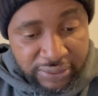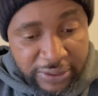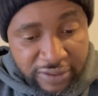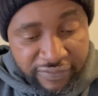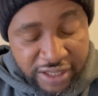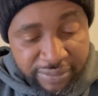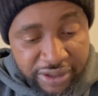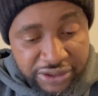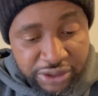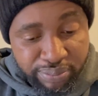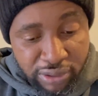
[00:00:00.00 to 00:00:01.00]
One of them
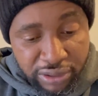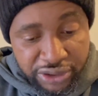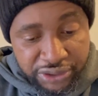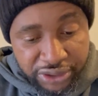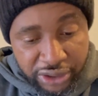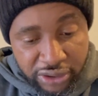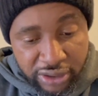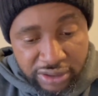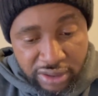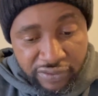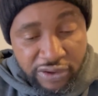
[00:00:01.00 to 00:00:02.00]
is the police
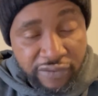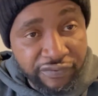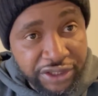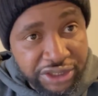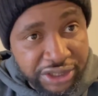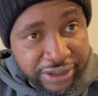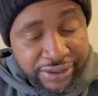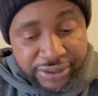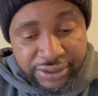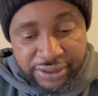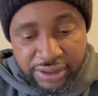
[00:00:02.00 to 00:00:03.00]
records of
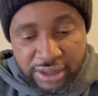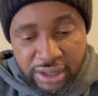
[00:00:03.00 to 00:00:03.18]
convictions,